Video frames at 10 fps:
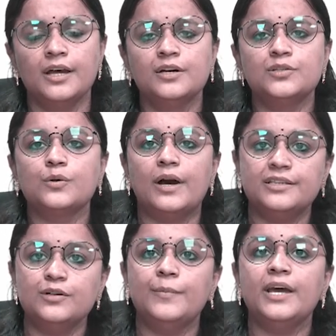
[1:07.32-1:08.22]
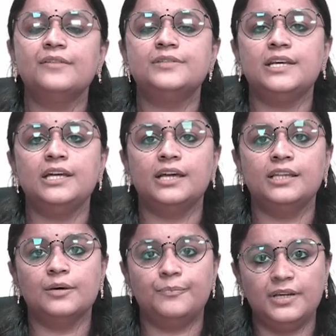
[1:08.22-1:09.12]
So, as you may have seen in
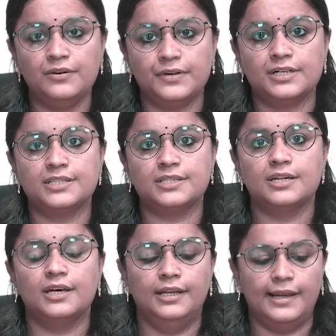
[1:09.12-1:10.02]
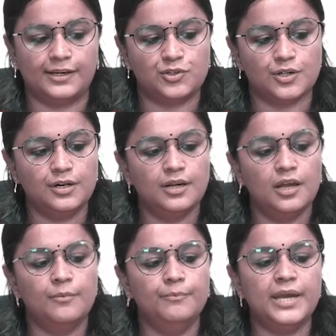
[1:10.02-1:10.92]
the previous lecture,
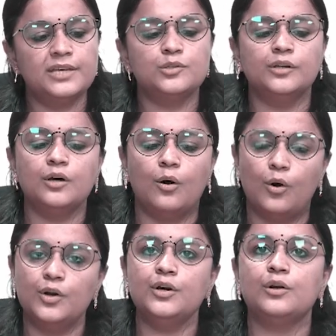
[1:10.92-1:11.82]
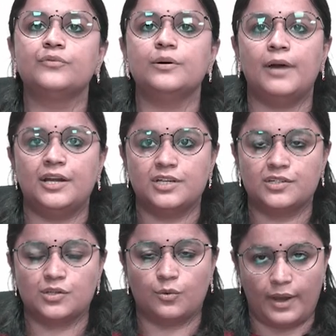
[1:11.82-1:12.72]
based on the order of the magic
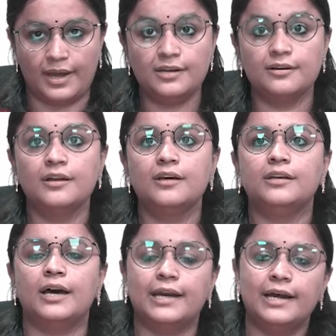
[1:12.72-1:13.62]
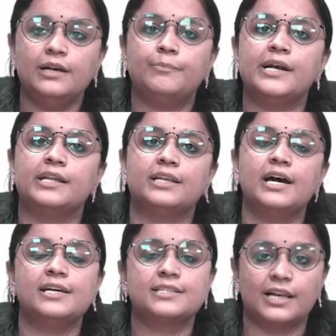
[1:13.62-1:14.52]
square, Narayana Pandita
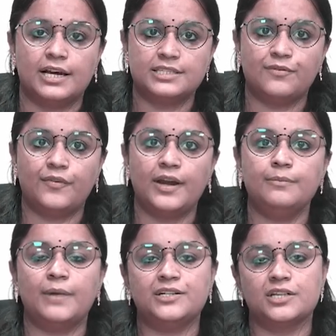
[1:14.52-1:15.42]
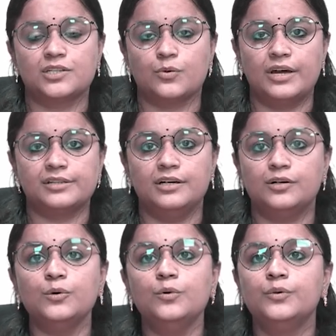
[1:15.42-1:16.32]
has classified magic squares
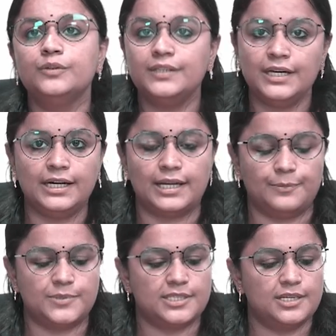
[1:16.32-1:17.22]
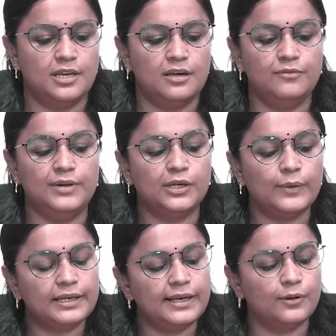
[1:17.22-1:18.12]
into 3 types. We will
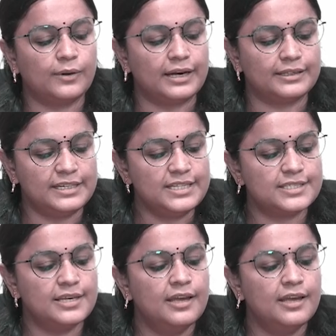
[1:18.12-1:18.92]
quickly look at these.